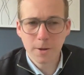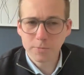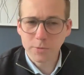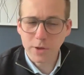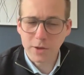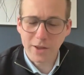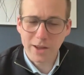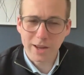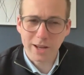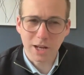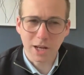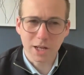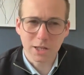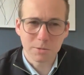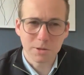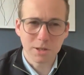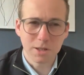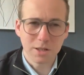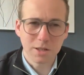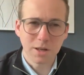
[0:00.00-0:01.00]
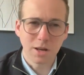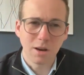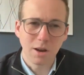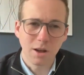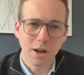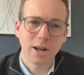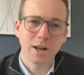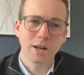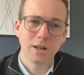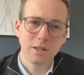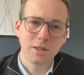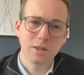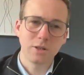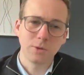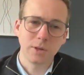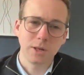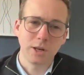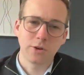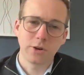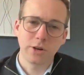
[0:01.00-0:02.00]
then that engagement is unlikely to
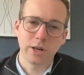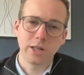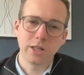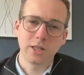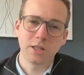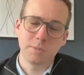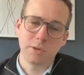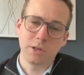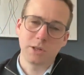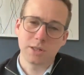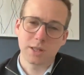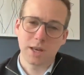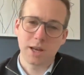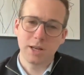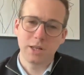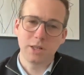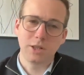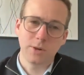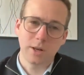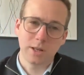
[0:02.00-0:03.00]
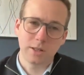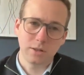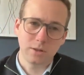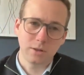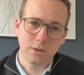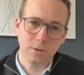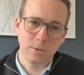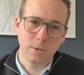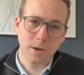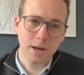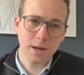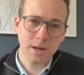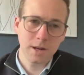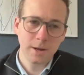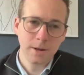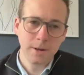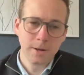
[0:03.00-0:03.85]
increase because that issue hasn't gone away.